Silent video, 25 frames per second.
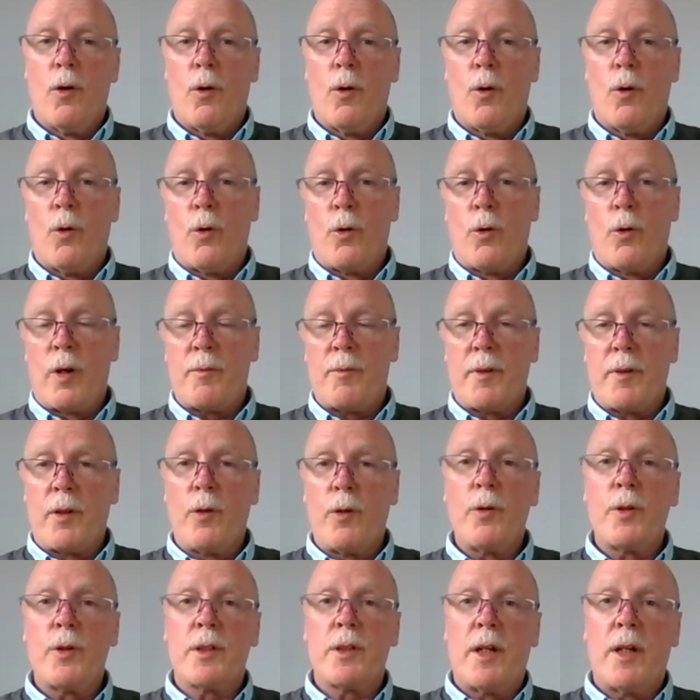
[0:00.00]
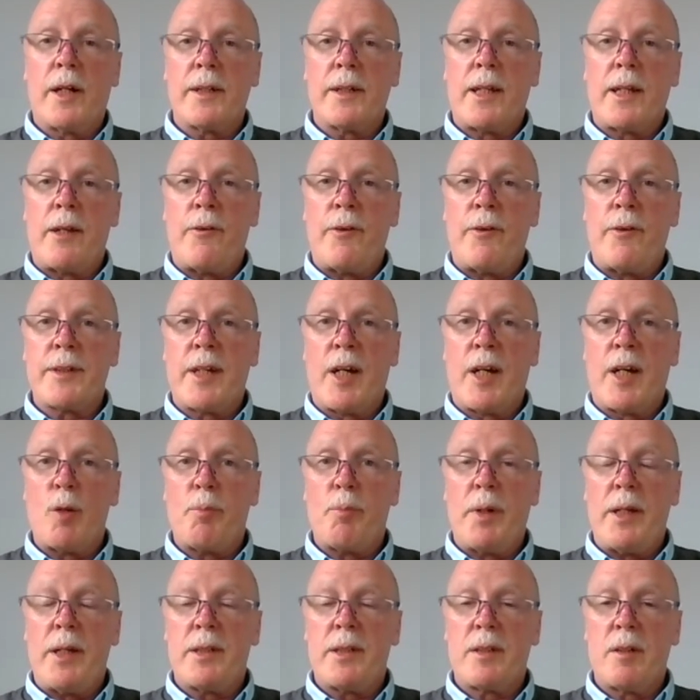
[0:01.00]
or if it looks like there is going to
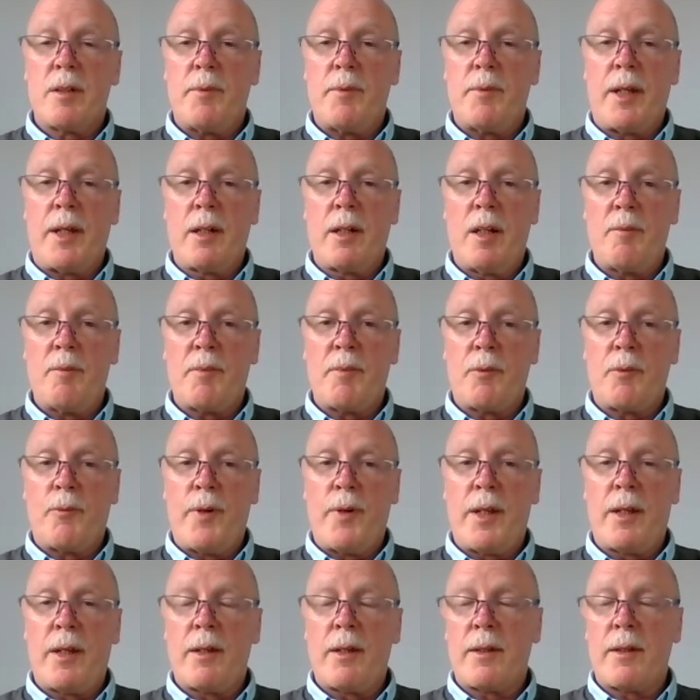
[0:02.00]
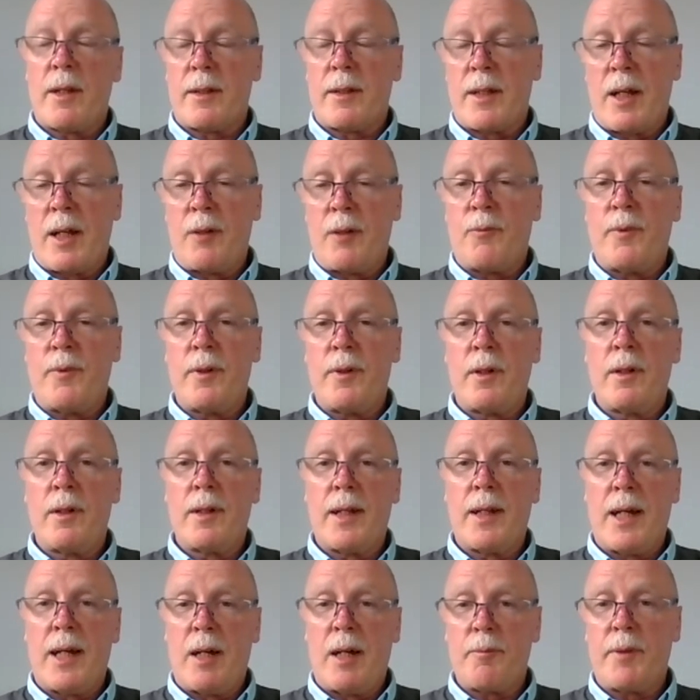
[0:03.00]
be some inclement weather, that they will
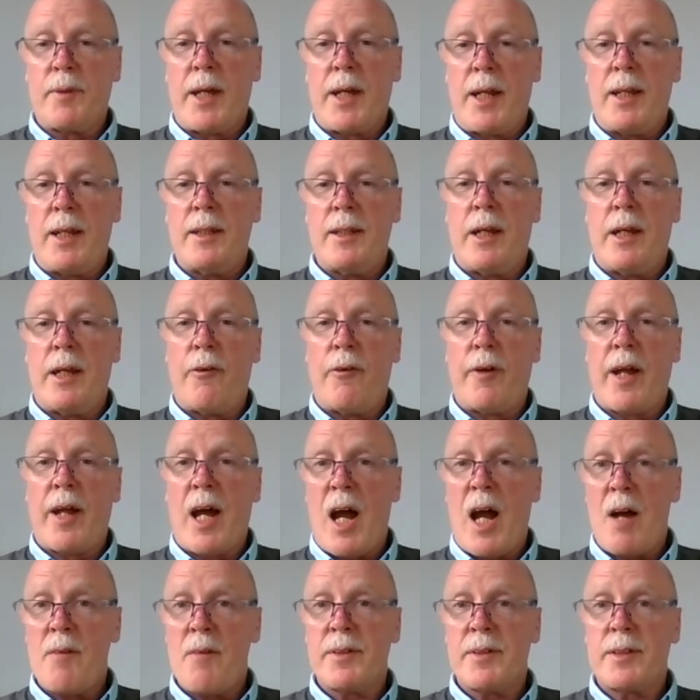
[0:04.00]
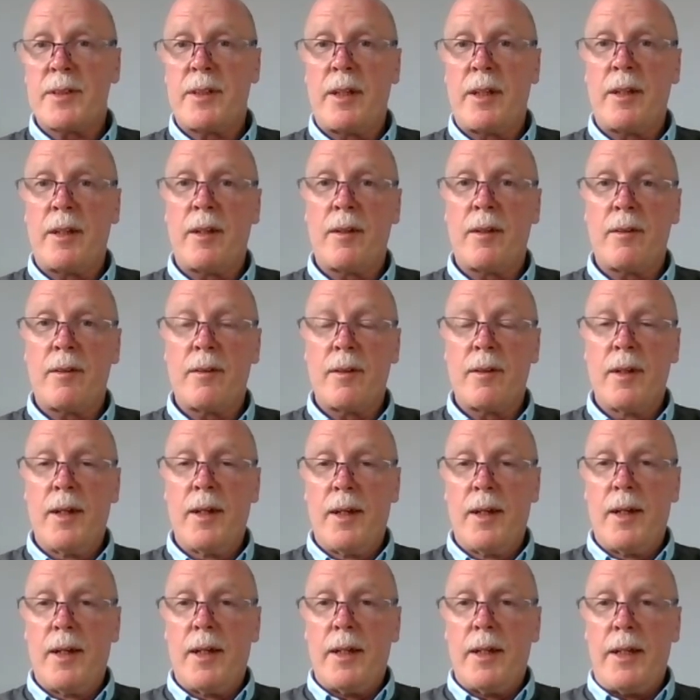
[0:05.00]
get in there and harvest it,
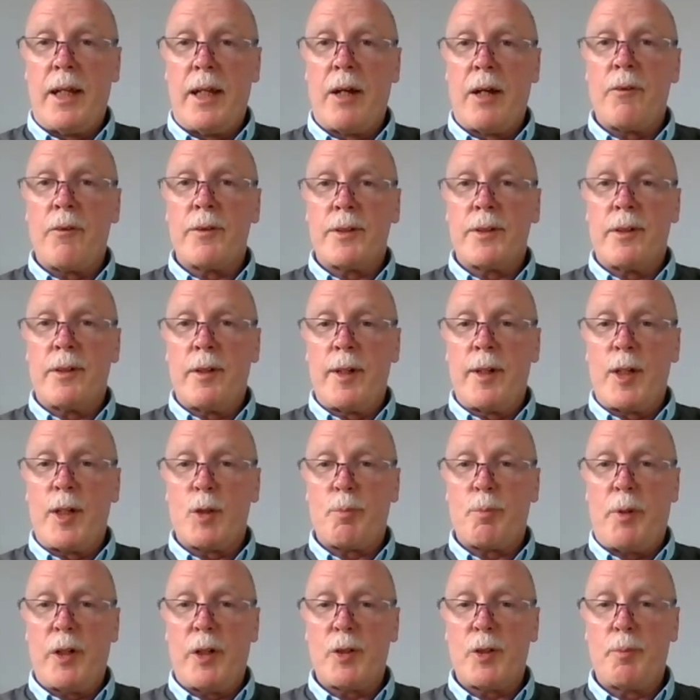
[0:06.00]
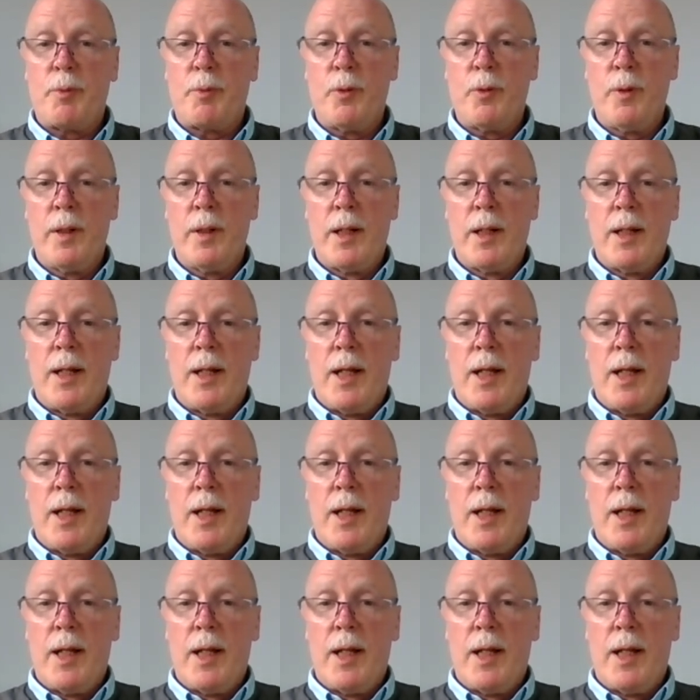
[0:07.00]
as early as possible.